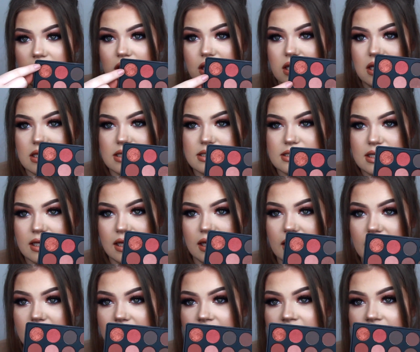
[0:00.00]
these
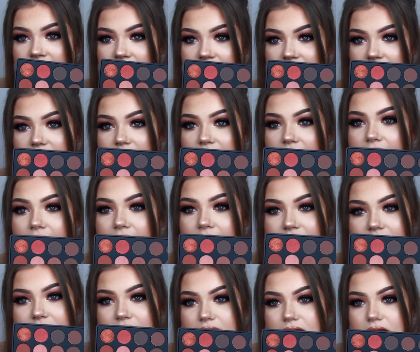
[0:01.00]
here
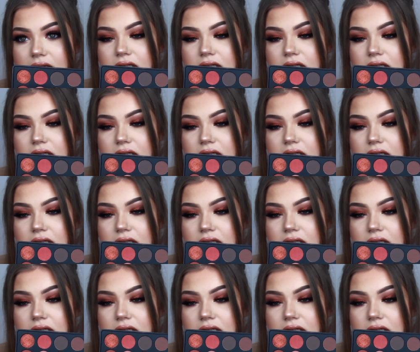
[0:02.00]
and